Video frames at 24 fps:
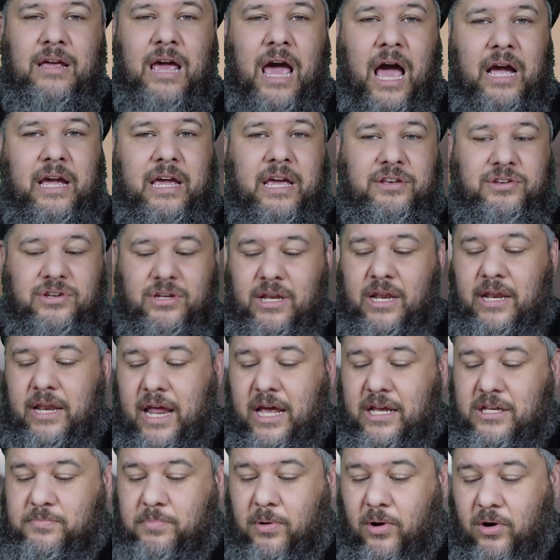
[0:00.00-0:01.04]
I'll catch you in the
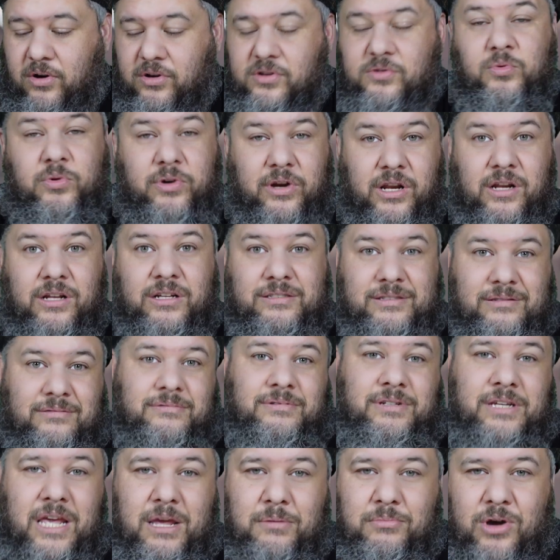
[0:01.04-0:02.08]
next parts. We're going to
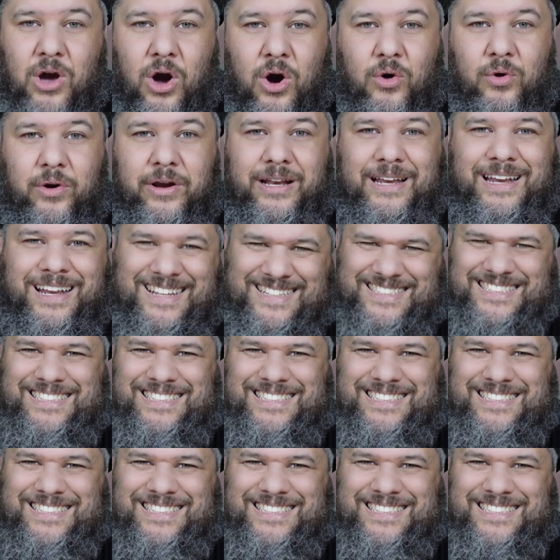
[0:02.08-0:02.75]
keep going.